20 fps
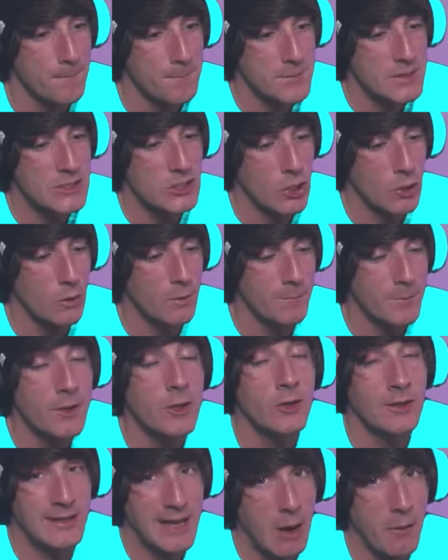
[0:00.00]
So
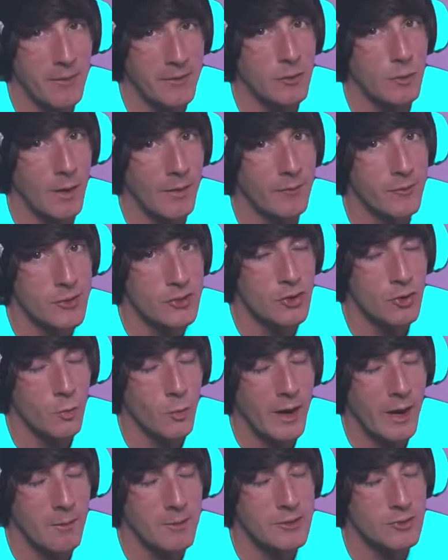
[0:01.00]
now that you
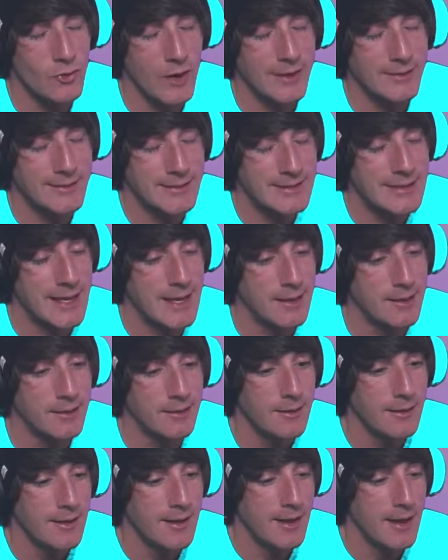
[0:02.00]
understood what I was trying to
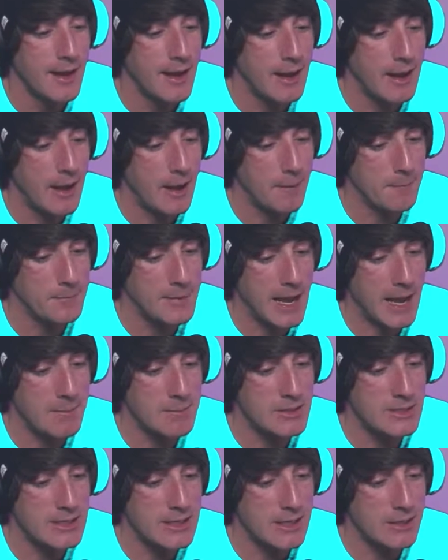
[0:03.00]
say,
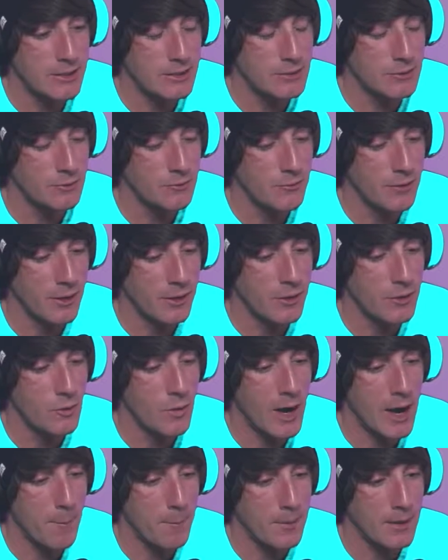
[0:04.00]
I'm just here to fill
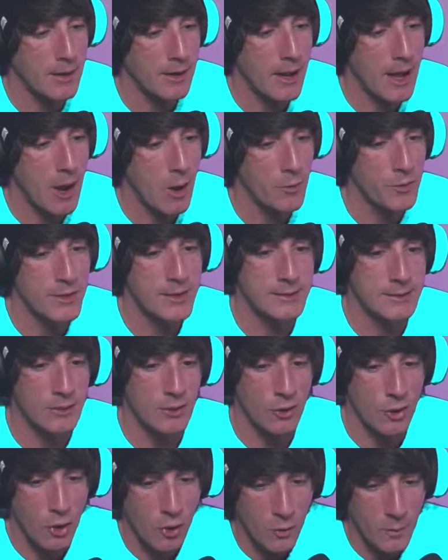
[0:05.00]
you up in how things
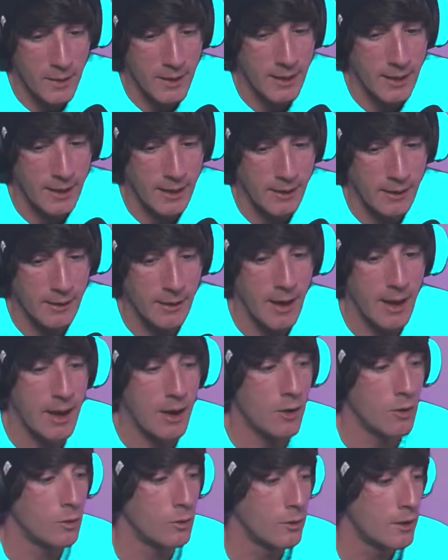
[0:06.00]
are going,
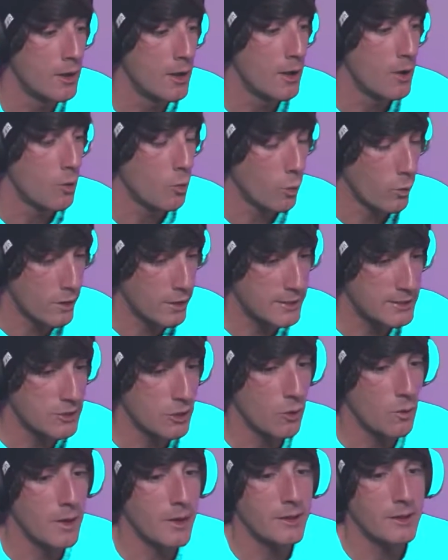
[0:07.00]
how work's
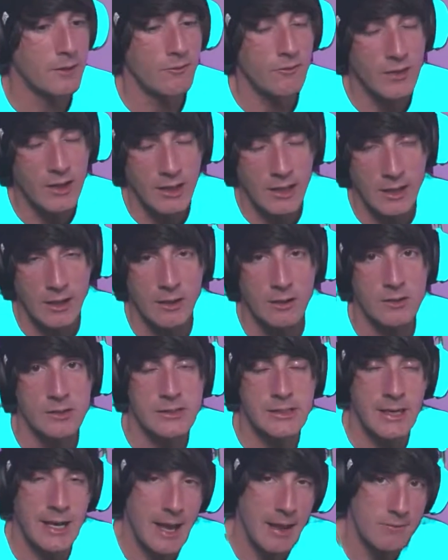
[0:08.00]
going, the
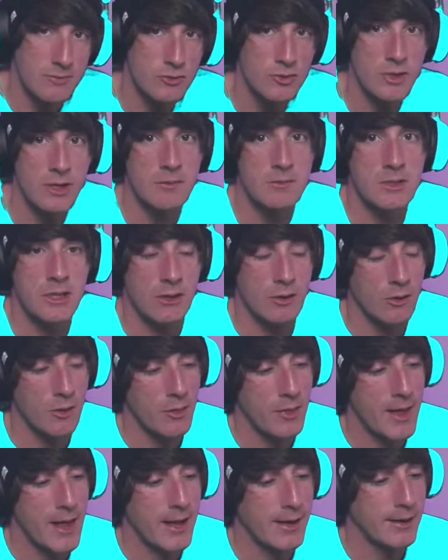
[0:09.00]
videos, the live streams and
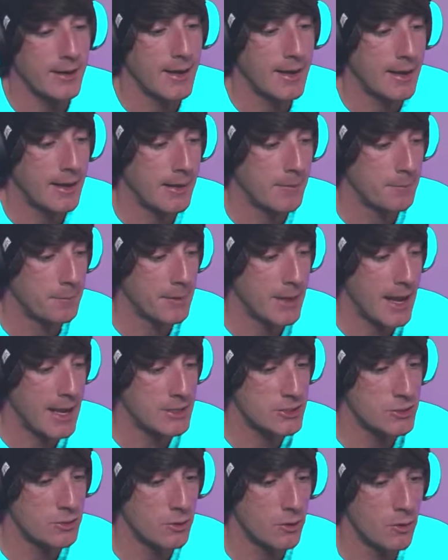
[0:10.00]
all that.
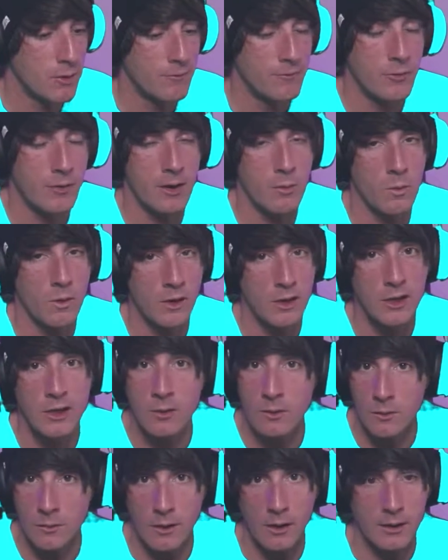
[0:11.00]
As you know, and for anyone
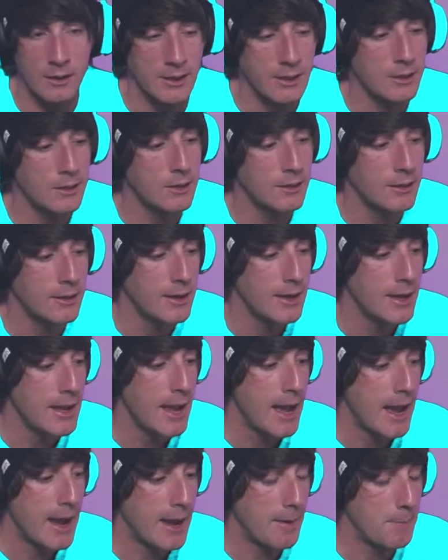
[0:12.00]
new around here,
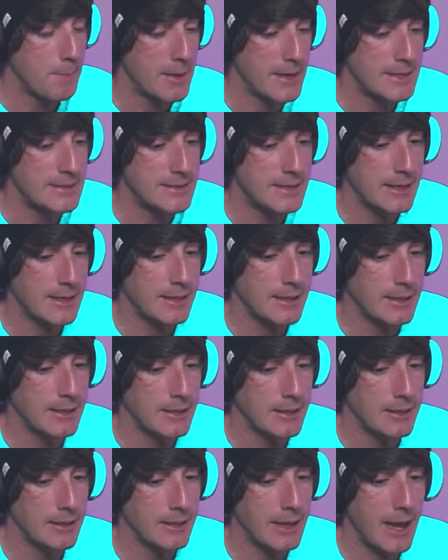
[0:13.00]
I've
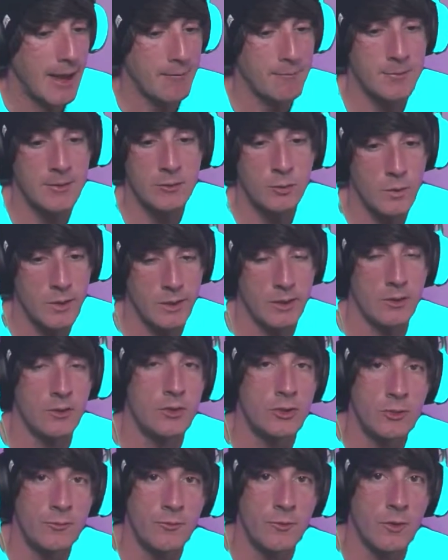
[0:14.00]
been doing
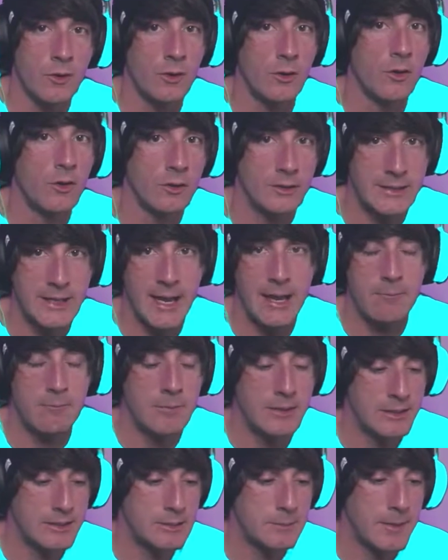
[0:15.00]
YouTube for a long
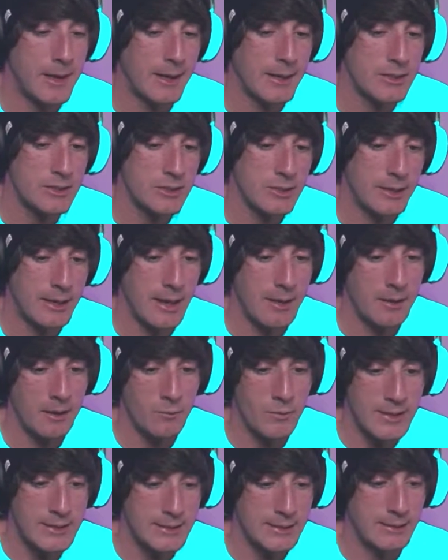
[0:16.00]
time in Spanish, and I
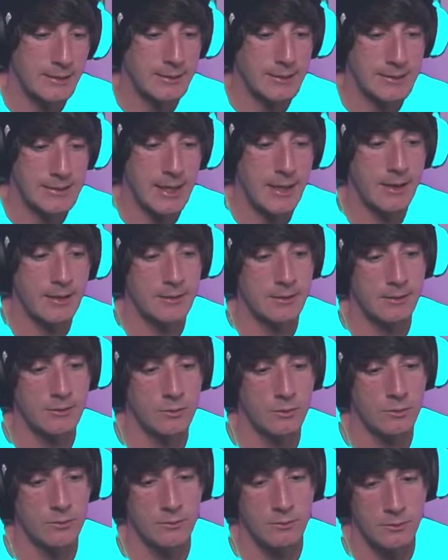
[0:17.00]
recently decided
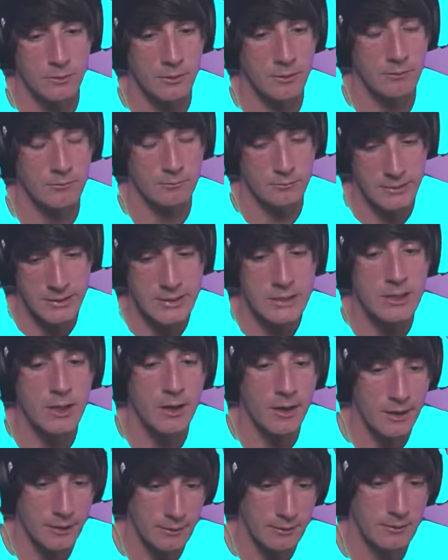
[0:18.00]
to
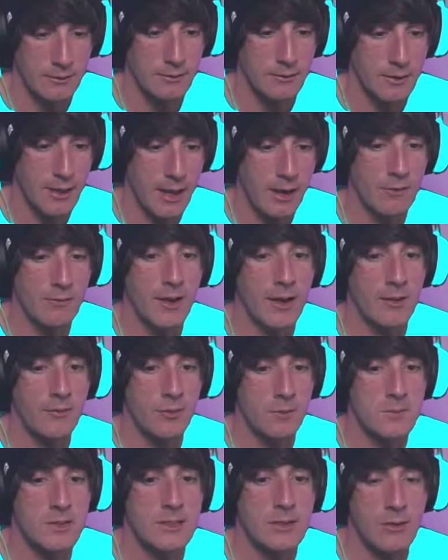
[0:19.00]
start kind of like
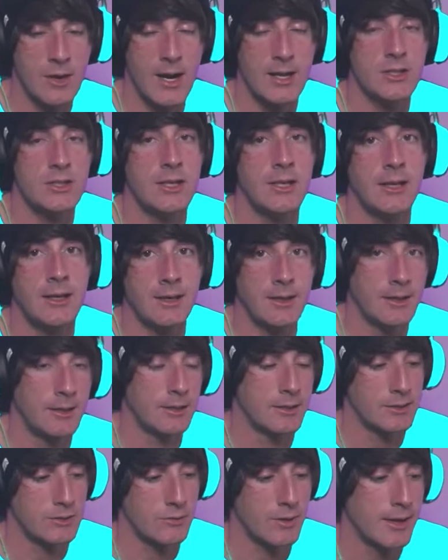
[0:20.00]
from scratch in
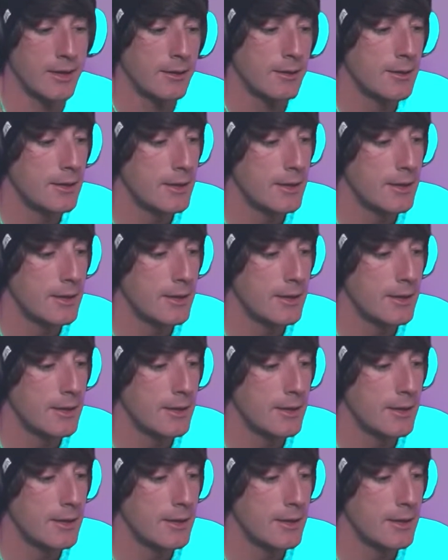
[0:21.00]
English, right?